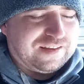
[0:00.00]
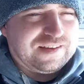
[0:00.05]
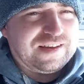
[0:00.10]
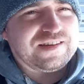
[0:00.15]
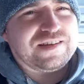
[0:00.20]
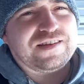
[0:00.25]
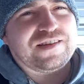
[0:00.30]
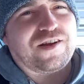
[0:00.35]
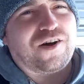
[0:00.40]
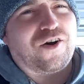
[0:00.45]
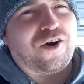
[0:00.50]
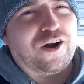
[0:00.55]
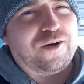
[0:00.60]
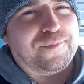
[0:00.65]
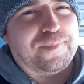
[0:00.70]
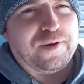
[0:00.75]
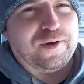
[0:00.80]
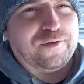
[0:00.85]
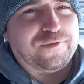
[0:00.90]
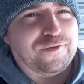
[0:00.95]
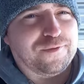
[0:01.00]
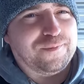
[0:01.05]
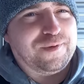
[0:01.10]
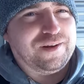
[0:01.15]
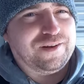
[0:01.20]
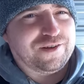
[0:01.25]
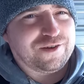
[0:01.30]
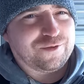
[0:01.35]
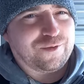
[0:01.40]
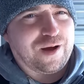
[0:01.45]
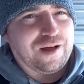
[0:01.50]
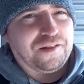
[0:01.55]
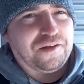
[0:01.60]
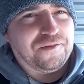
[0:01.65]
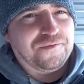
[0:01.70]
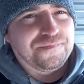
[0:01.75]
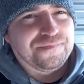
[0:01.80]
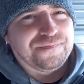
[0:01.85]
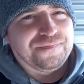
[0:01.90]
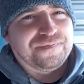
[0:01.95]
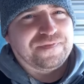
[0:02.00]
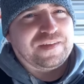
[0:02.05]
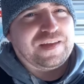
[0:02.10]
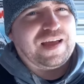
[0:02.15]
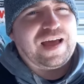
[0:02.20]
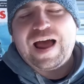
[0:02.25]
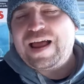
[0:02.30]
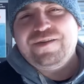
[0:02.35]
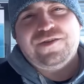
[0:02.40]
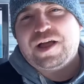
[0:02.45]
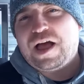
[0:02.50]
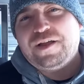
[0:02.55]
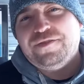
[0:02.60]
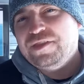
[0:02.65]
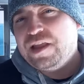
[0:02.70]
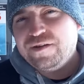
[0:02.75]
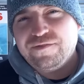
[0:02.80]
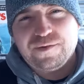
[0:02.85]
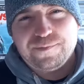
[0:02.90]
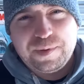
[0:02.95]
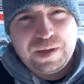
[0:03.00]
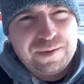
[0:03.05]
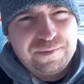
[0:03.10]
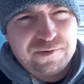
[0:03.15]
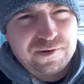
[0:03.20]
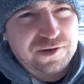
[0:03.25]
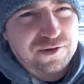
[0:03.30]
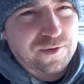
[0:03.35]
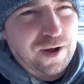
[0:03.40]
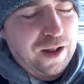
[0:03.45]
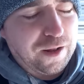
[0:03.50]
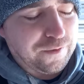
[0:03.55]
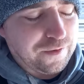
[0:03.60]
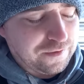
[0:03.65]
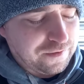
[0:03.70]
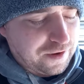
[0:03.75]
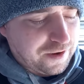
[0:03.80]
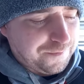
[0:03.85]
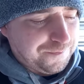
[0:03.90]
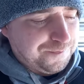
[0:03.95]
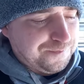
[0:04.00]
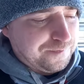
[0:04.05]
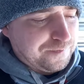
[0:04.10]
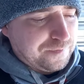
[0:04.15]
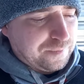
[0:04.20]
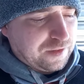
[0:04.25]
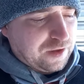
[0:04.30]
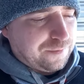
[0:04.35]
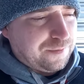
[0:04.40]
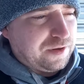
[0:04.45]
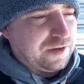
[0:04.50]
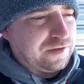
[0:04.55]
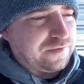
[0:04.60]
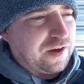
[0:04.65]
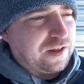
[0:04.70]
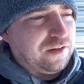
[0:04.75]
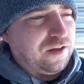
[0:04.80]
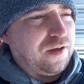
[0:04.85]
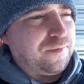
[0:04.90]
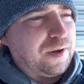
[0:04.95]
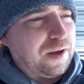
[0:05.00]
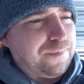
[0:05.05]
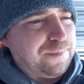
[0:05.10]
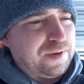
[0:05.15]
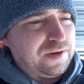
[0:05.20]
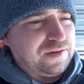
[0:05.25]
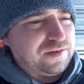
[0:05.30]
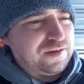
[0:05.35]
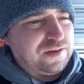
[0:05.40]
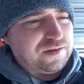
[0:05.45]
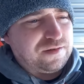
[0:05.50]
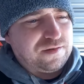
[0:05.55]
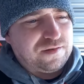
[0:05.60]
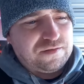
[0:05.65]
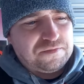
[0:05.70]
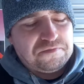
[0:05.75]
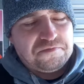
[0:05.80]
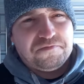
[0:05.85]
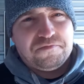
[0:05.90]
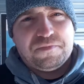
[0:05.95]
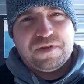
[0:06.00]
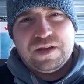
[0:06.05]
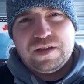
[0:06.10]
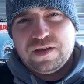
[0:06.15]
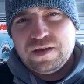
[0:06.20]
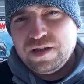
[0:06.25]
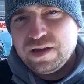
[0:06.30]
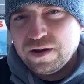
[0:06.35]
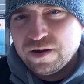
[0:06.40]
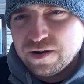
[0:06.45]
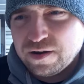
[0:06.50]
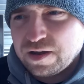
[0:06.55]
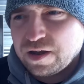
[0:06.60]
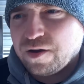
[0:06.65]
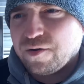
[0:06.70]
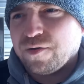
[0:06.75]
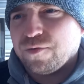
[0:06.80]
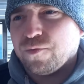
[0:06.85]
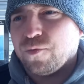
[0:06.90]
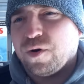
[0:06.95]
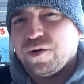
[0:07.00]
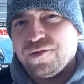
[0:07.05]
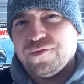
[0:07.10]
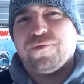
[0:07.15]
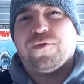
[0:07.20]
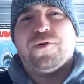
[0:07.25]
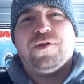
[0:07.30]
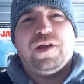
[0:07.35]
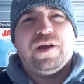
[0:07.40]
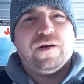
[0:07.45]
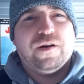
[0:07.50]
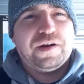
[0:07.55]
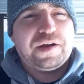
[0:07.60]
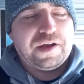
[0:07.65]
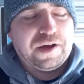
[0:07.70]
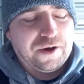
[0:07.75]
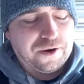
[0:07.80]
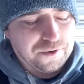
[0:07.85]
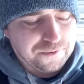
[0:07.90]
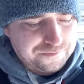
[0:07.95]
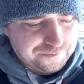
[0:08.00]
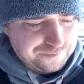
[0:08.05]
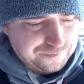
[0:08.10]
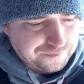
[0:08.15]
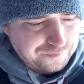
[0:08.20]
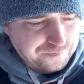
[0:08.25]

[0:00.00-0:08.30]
This is a hard pill for me to swallow. I'll never be able to swallow it, right? Because if I look at my business a year ago, one full year ago,